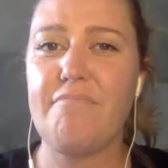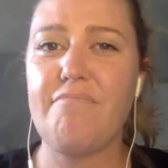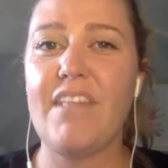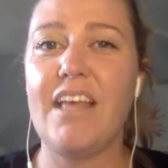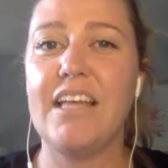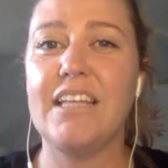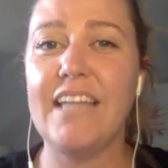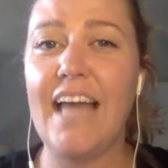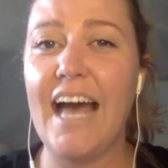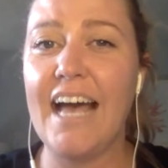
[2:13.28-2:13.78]

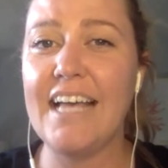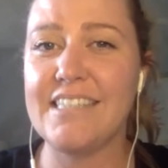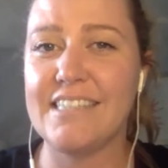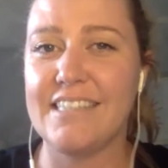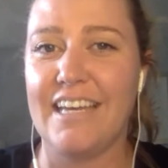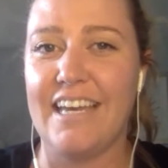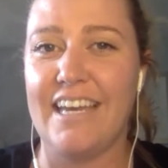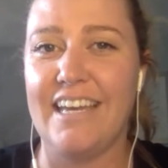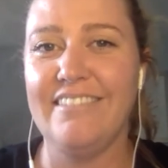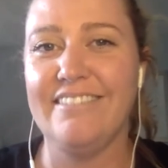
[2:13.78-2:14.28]

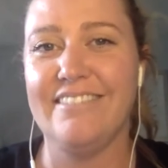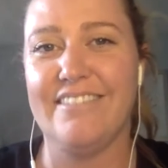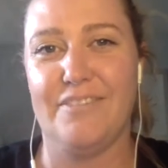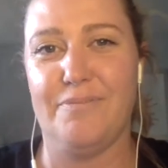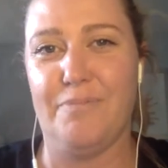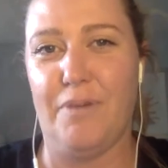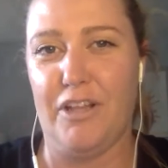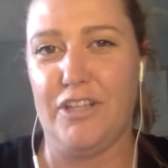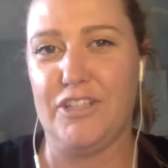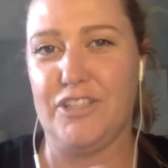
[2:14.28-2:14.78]
Lastly,
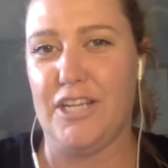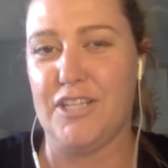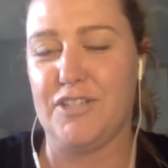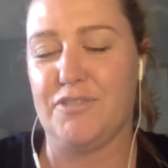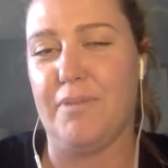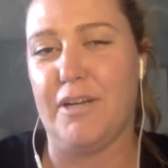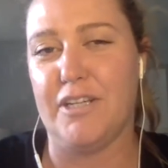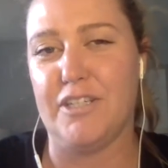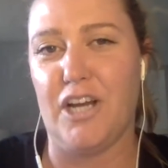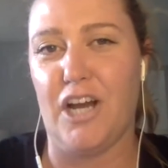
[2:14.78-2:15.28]
apologize
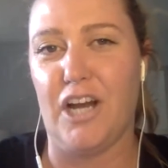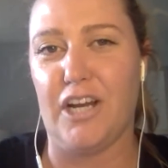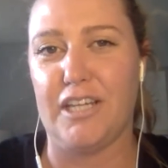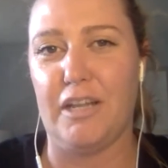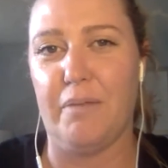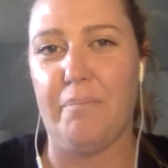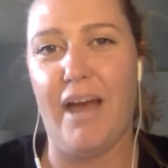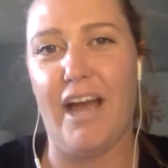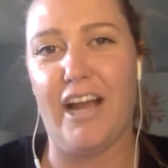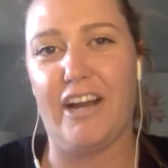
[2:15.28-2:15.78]
for my dog in
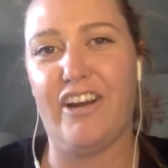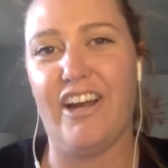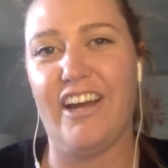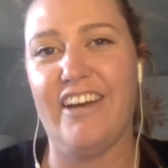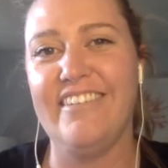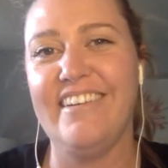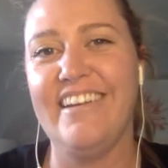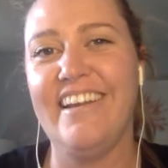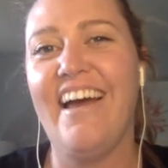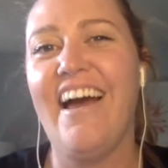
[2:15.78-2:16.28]
the
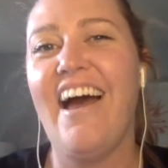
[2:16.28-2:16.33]
background.